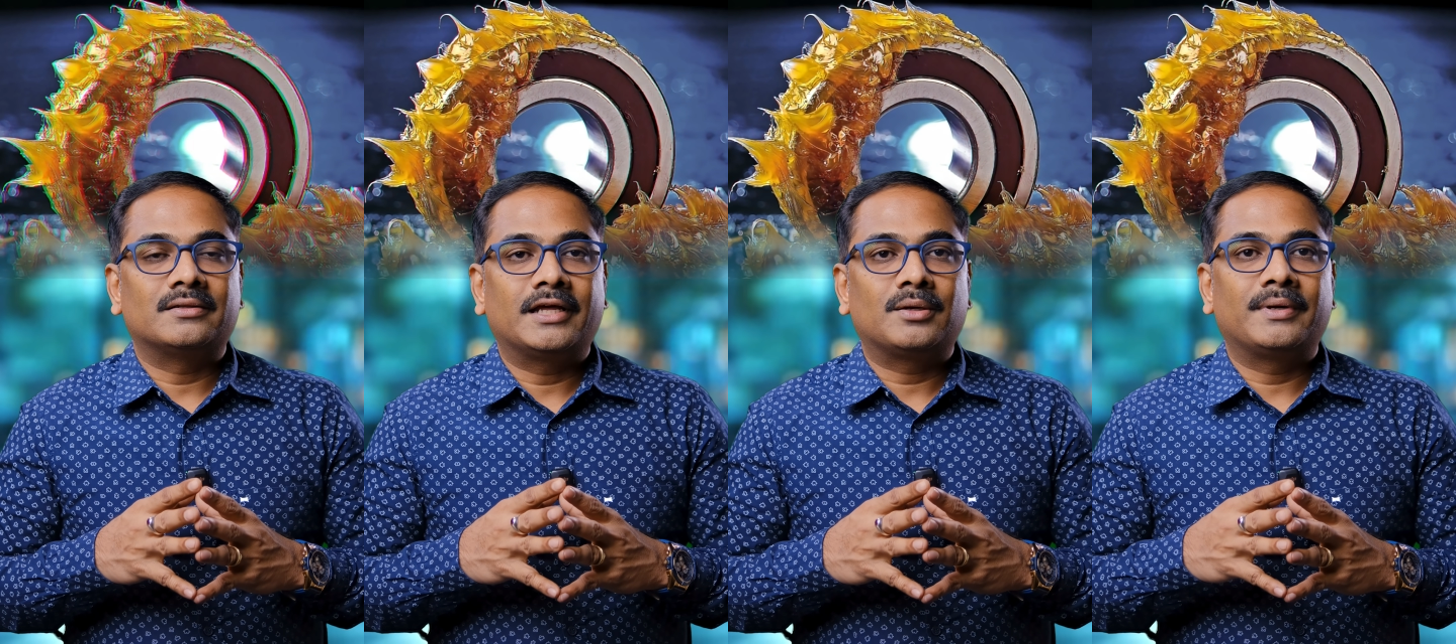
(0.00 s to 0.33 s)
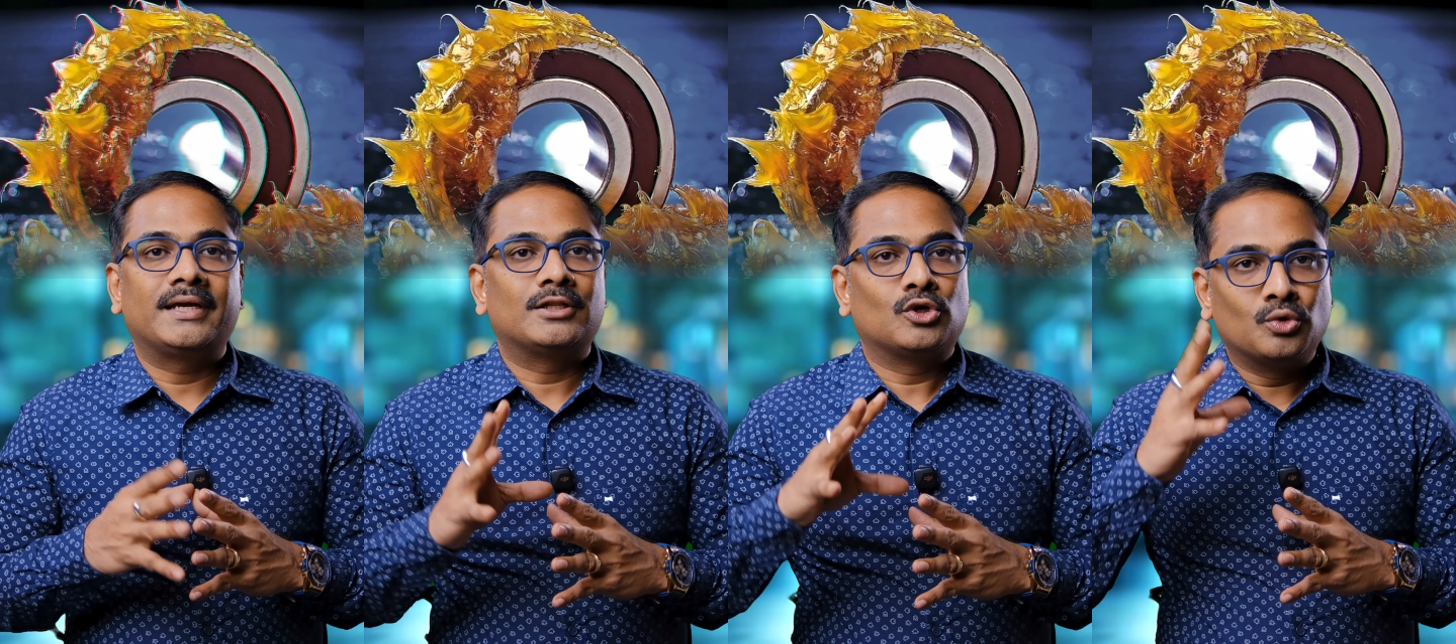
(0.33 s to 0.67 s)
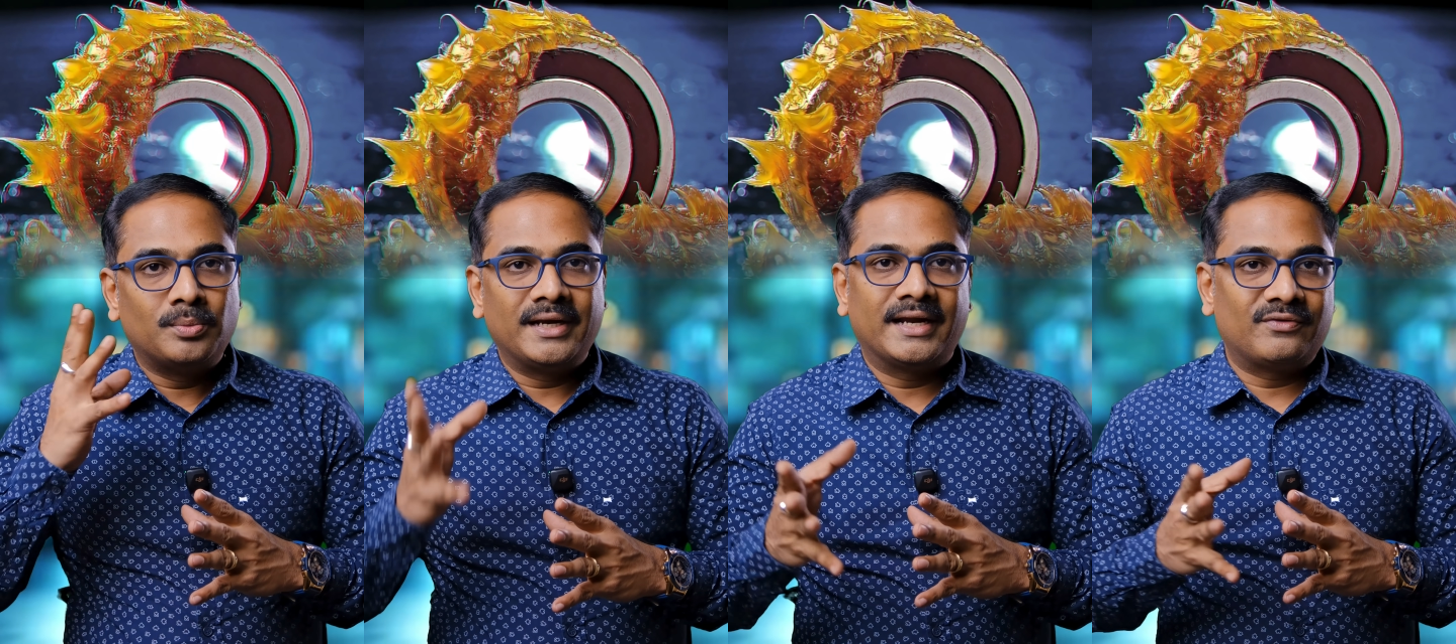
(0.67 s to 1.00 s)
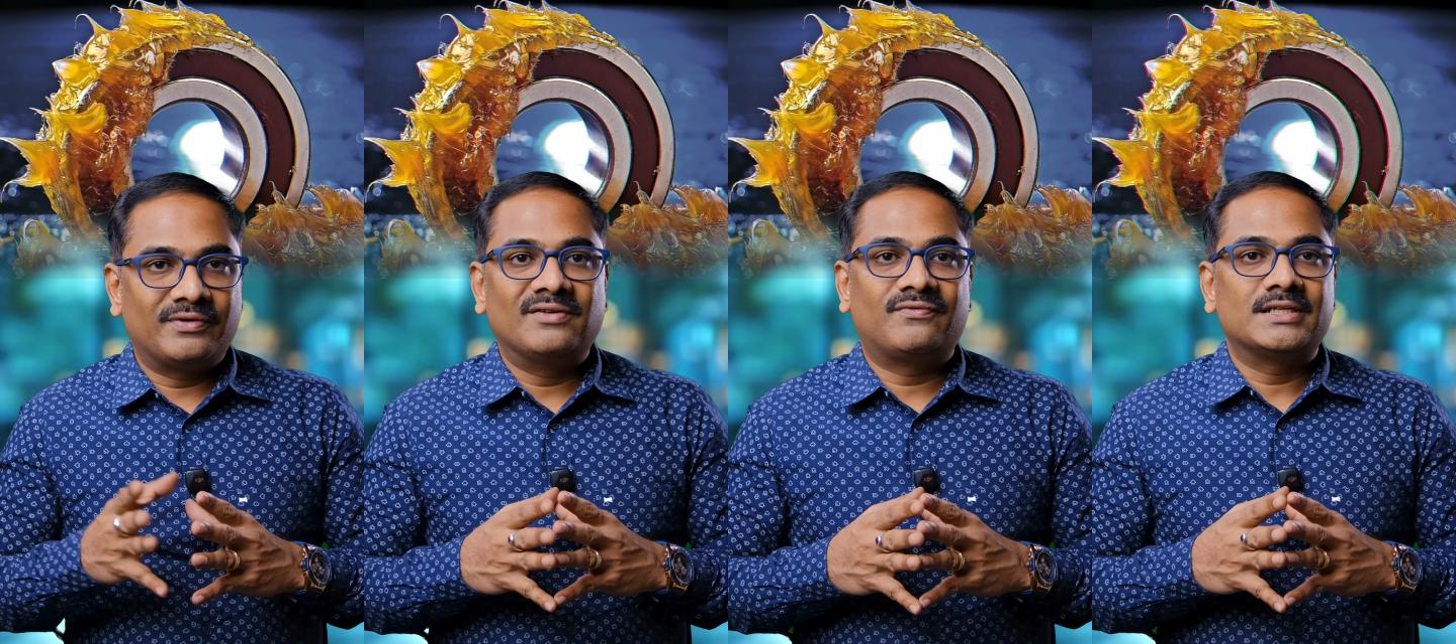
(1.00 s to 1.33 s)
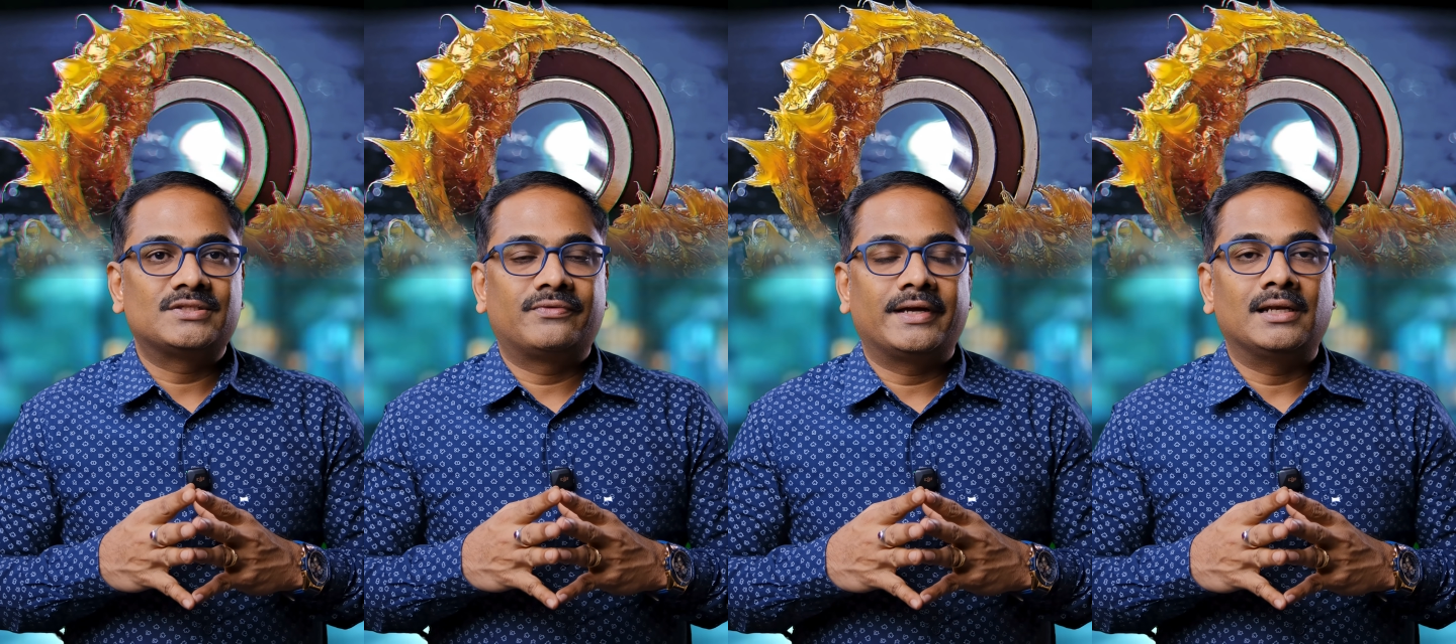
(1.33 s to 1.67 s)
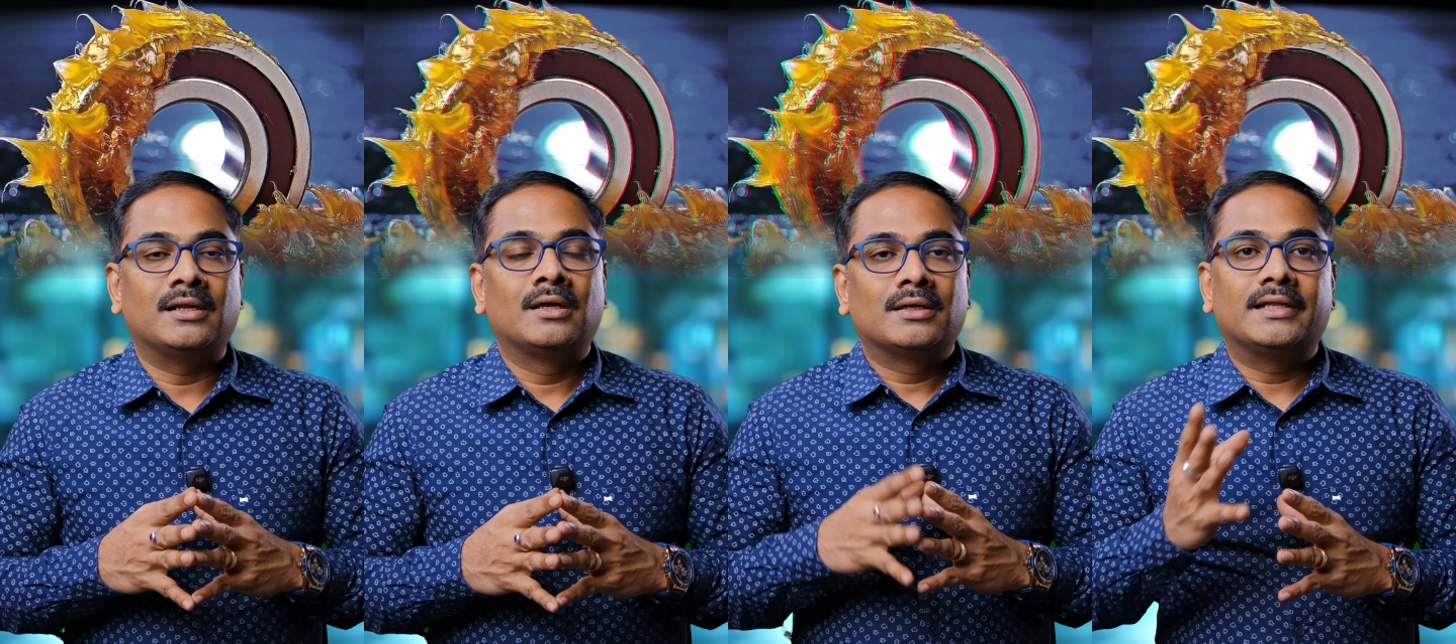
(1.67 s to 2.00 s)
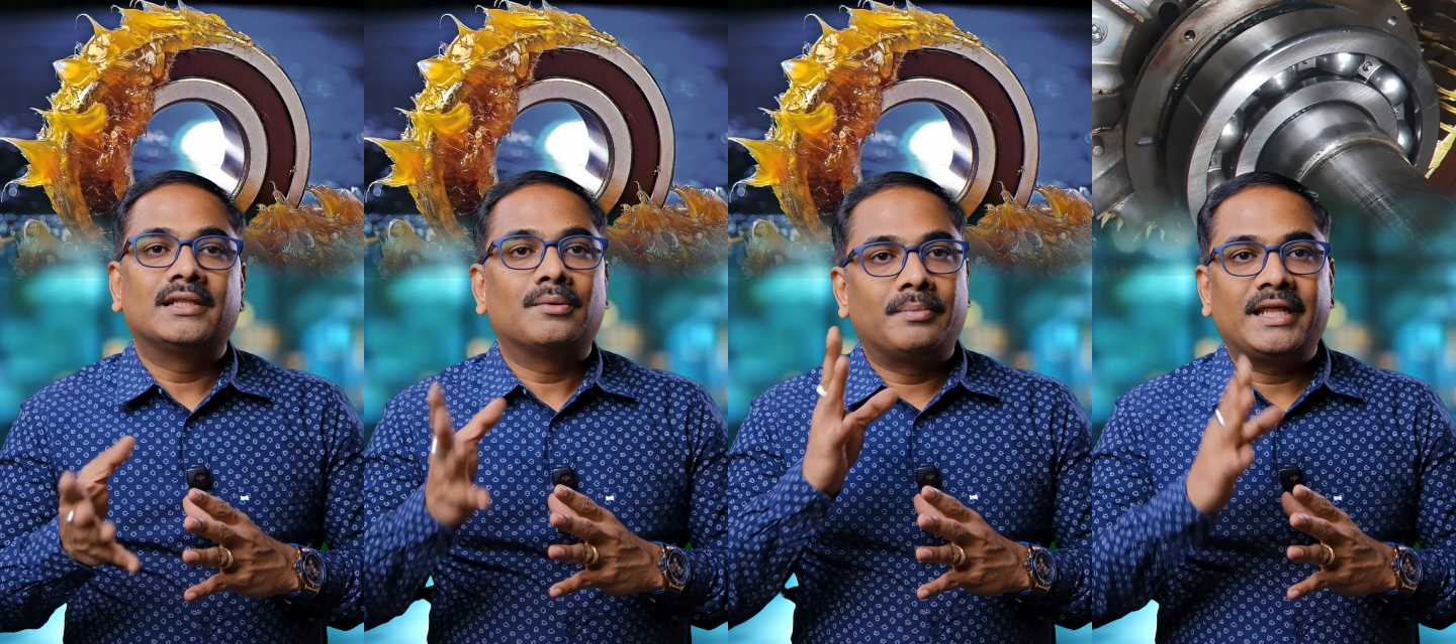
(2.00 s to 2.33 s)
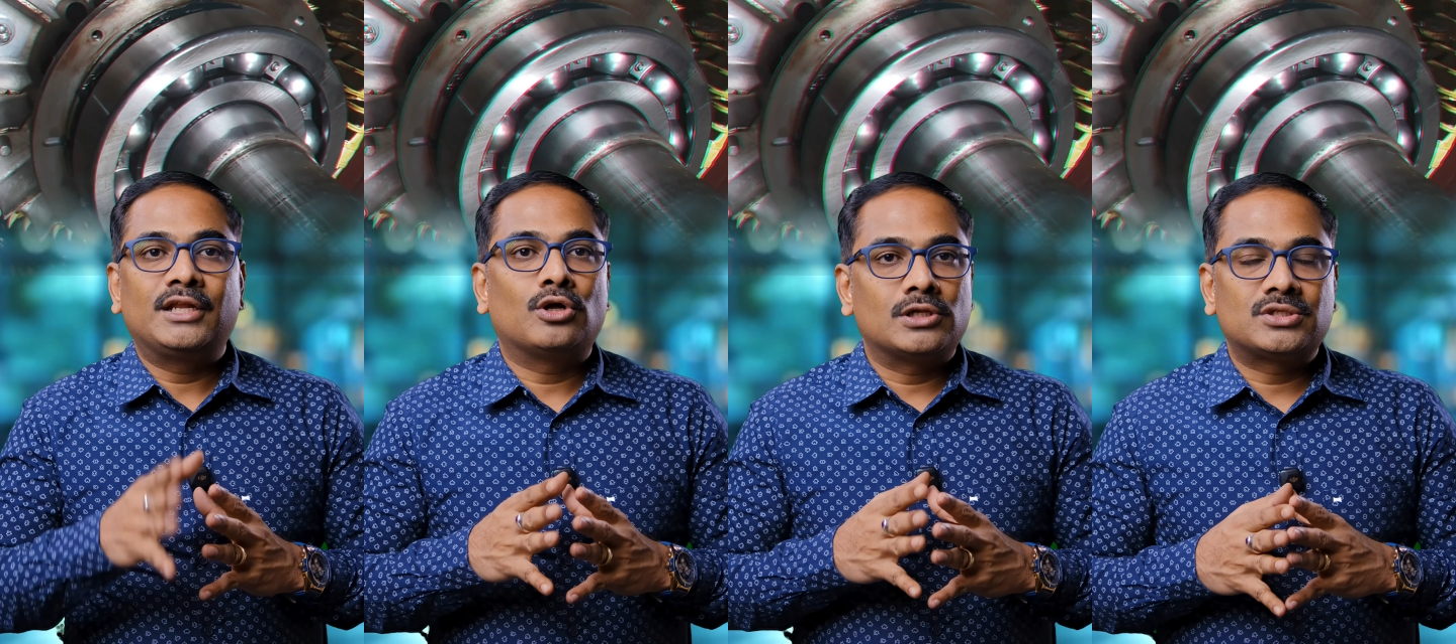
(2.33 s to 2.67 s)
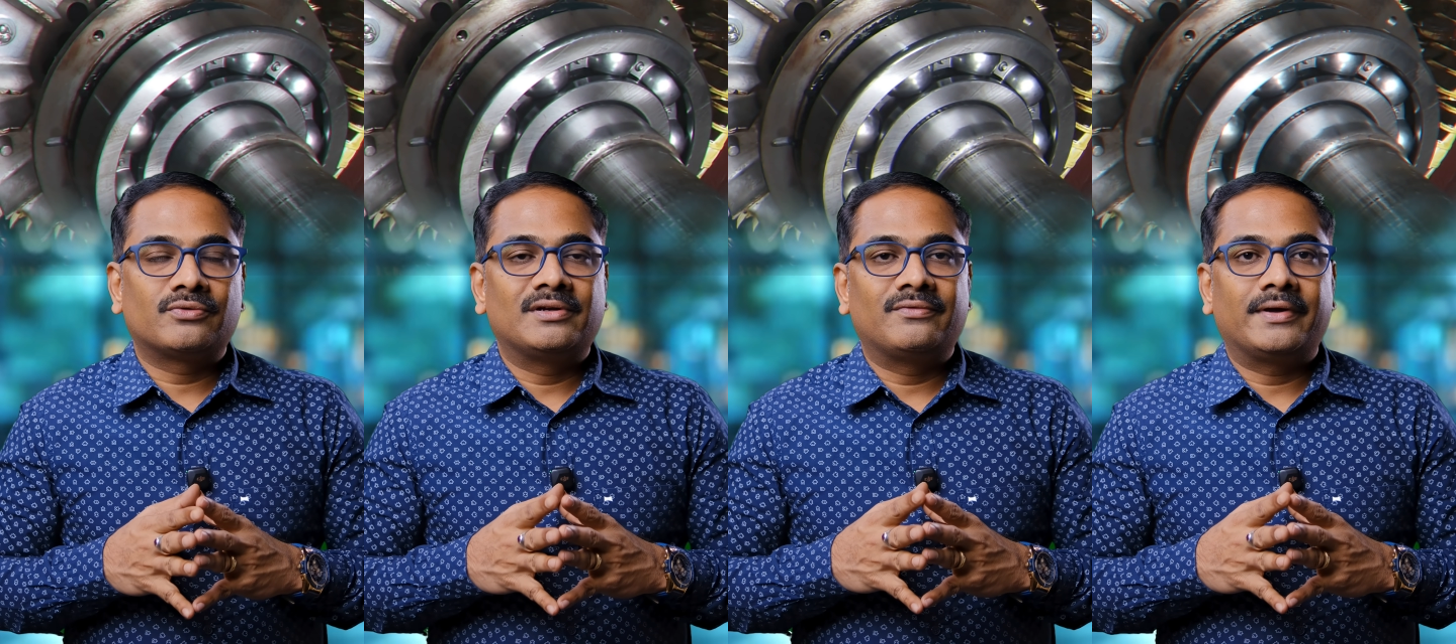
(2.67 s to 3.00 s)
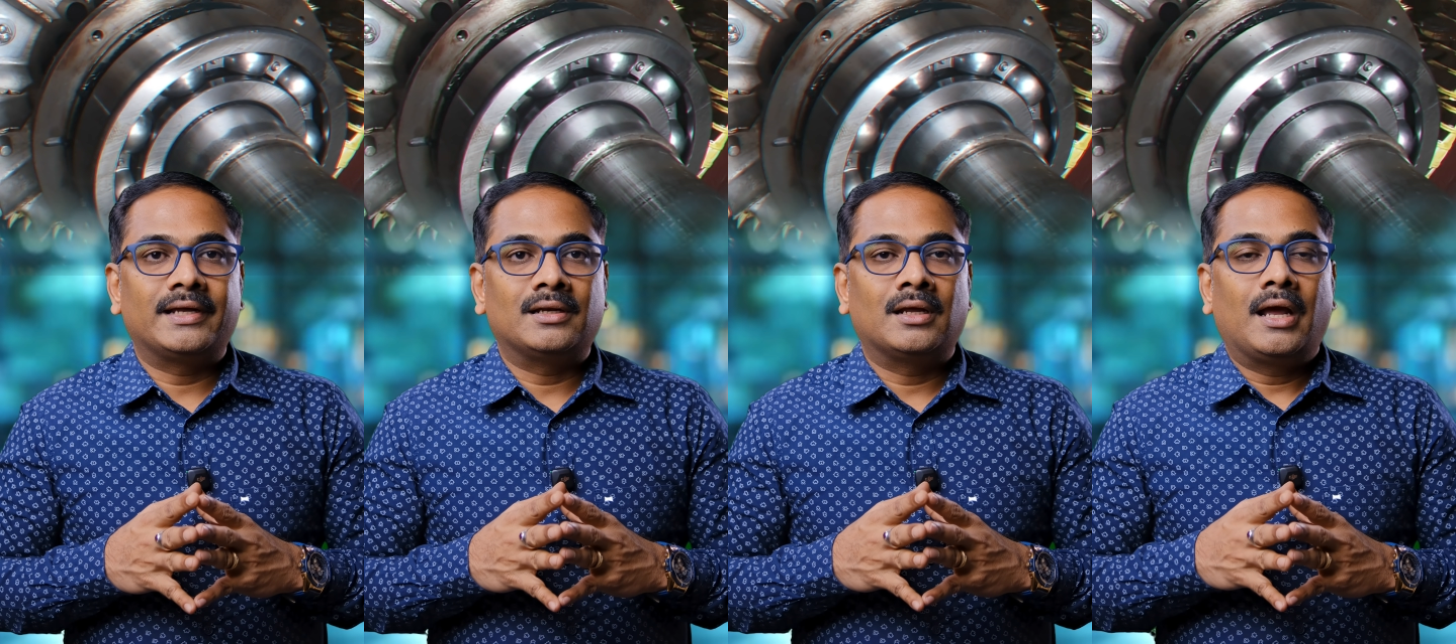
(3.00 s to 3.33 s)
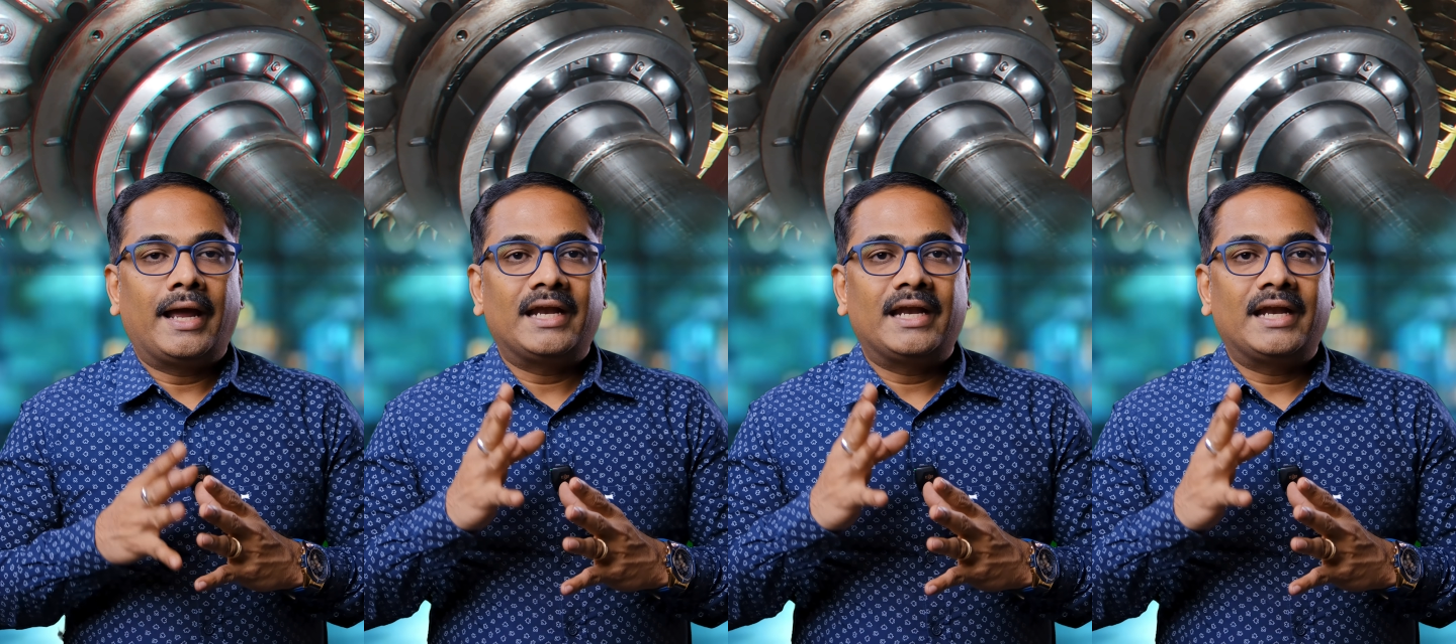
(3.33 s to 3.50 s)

Thereby, the lubricant will first fail, then the bearing also will fail.